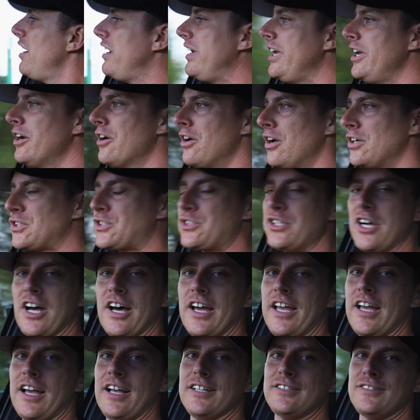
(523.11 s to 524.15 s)
Here in
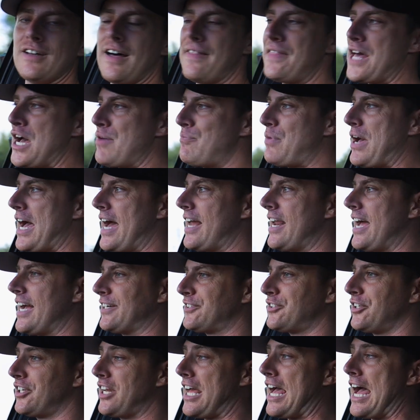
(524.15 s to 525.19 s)
Australia, it's not that bad
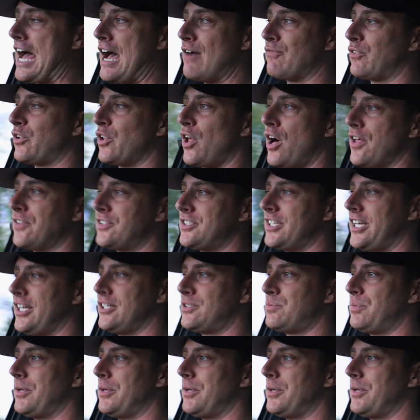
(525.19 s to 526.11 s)
actually to have cloth seats